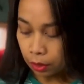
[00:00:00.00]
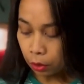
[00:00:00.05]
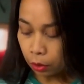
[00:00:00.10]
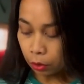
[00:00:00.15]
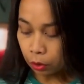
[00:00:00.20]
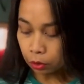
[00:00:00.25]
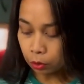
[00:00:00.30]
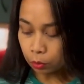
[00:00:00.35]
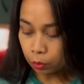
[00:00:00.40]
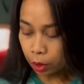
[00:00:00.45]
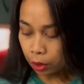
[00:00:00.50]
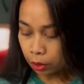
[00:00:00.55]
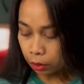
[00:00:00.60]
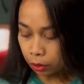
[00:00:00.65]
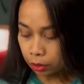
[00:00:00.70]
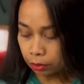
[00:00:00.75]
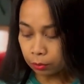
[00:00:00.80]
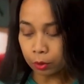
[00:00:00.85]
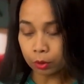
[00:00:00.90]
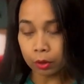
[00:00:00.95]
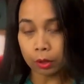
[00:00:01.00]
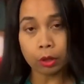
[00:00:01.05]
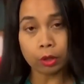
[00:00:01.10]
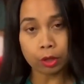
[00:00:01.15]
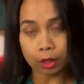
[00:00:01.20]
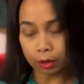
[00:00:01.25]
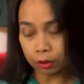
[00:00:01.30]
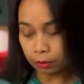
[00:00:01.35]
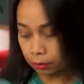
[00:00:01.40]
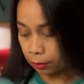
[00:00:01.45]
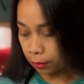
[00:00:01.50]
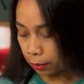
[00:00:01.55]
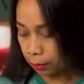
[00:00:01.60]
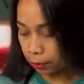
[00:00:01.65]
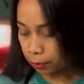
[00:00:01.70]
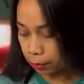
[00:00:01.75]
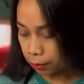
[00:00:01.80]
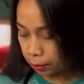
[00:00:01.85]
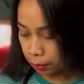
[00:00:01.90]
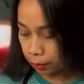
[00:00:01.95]
look, the water is boiling now.
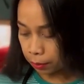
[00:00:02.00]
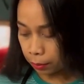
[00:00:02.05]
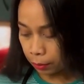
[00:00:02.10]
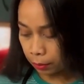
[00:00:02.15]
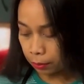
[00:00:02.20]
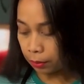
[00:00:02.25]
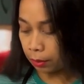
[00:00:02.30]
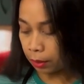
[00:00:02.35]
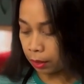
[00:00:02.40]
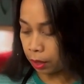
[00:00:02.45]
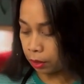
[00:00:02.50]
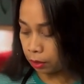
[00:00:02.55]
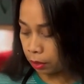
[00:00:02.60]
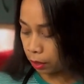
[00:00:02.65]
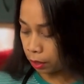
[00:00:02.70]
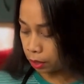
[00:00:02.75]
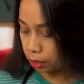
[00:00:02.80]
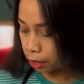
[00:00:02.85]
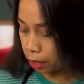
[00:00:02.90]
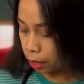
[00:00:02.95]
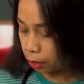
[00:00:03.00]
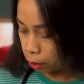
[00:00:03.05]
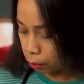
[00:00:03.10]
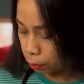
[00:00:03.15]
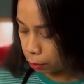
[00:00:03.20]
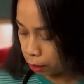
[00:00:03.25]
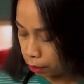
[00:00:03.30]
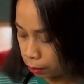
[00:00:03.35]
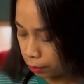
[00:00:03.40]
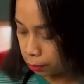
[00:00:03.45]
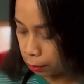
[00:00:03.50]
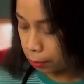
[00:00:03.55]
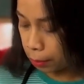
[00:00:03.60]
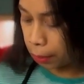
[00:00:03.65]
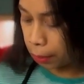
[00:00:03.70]
I'll turn it down a bit.